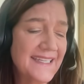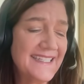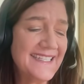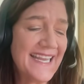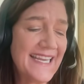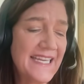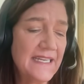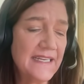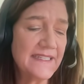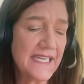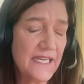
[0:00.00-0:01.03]
taking
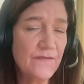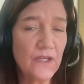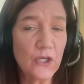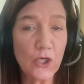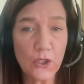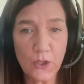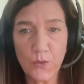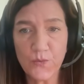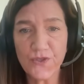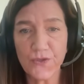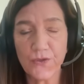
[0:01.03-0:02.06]
us even
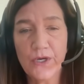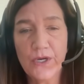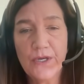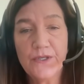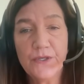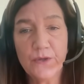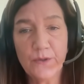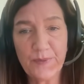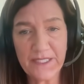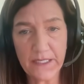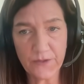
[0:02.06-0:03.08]
closer to a
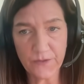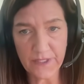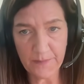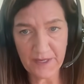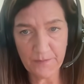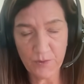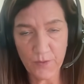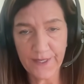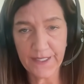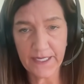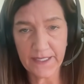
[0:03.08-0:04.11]
potential tipping
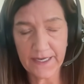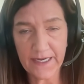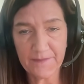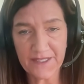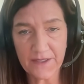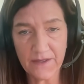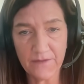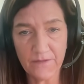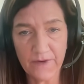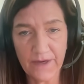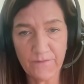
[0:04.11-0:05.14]
point in the
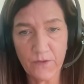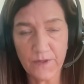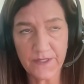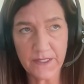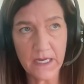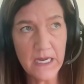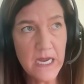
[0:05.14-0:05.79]
Amazon rainforest.